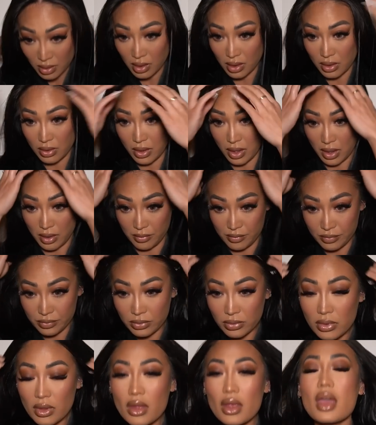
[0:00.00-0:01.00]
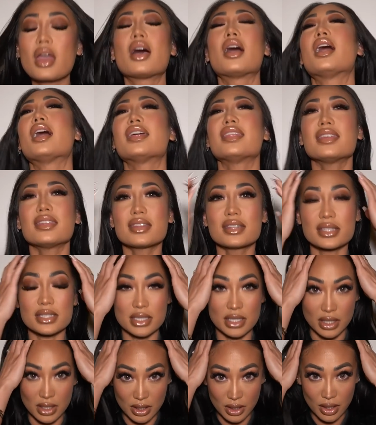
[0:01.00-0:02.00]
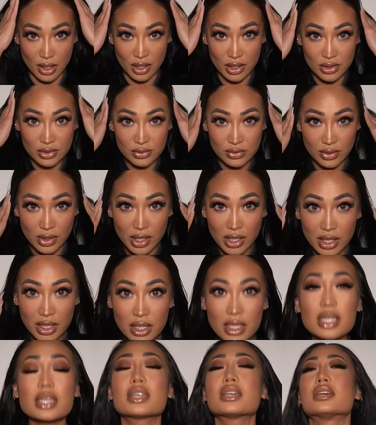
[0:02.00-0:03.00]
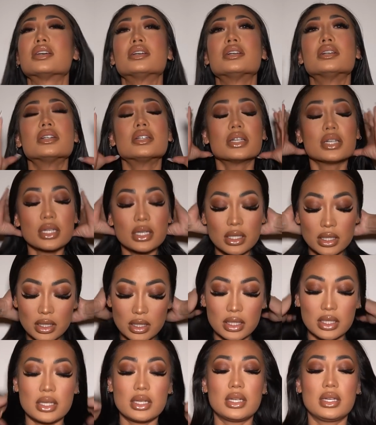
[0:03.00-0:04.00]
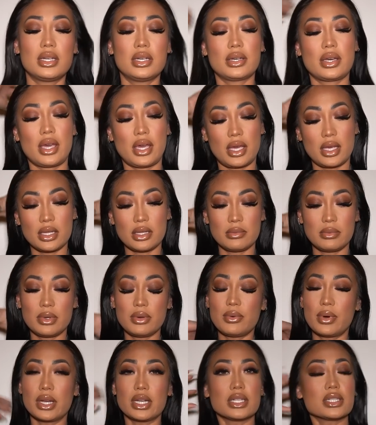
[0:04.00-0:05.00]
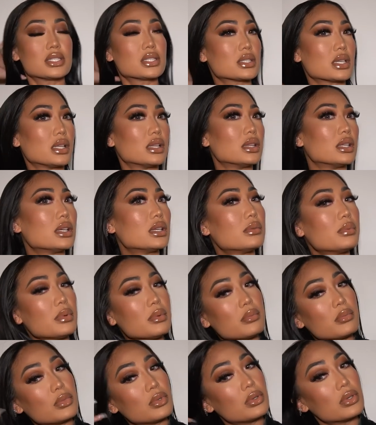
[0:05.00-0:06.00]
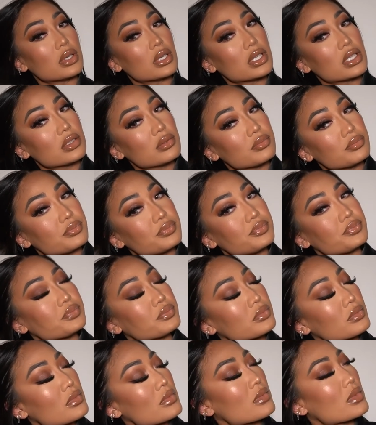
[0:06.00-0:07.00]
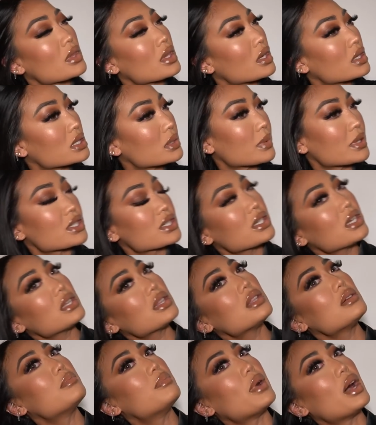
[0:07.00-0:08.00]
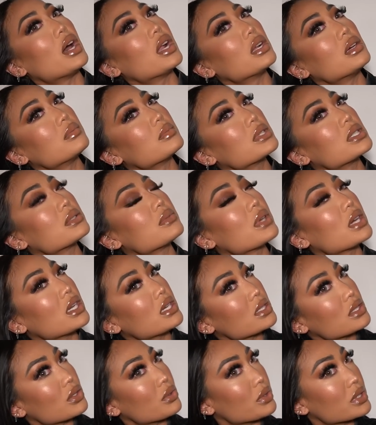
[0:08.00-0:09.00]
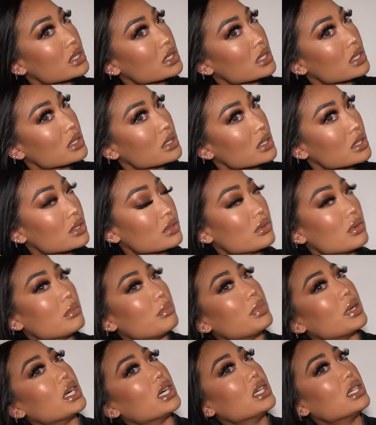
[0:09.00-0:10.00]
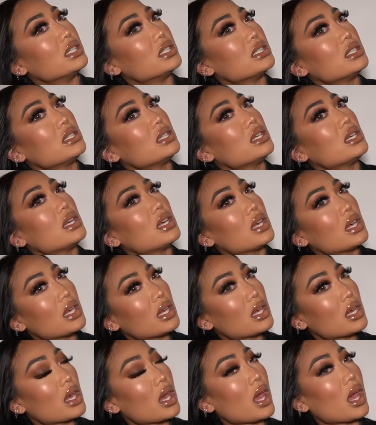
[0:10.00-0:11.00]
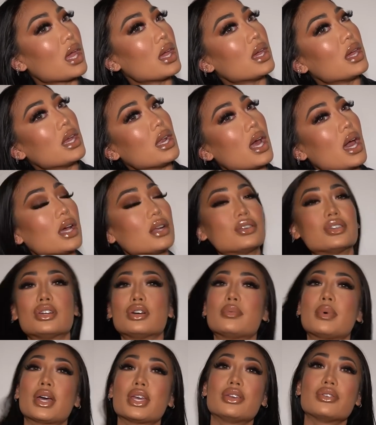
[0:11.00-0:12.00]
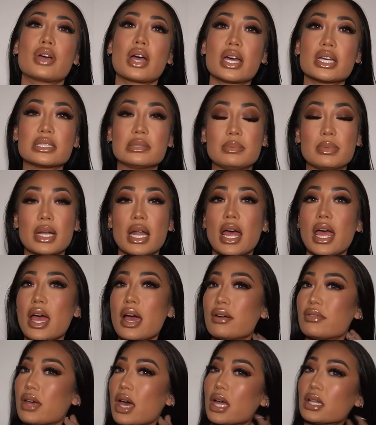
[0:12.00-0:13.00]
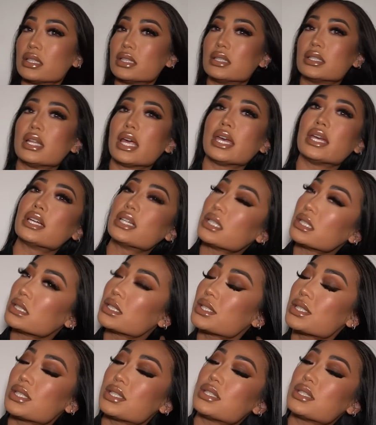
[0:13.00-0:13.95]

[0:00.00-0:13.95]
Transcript: Okay, I think that's good enough, right? Okay, let me wet it just a little bit more, especially at the bottom, because we gotta twist this into a bun. And I don't know about you guys, but I have hella layers,